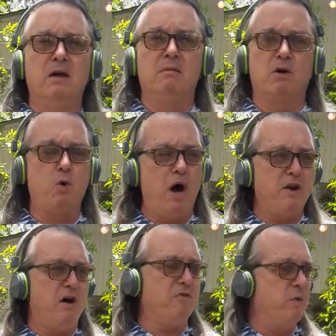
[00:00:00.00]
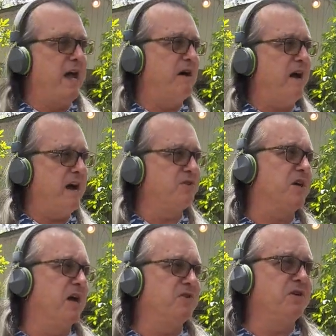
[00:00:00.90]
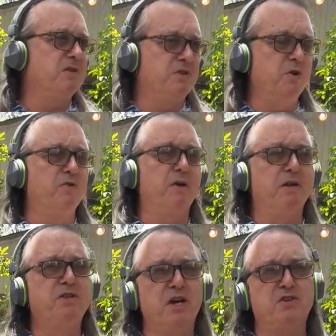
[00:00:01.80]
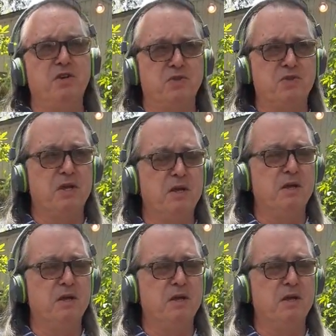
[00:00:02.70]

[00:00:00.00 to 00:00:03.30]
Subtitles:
But quite often we have access to their intentions.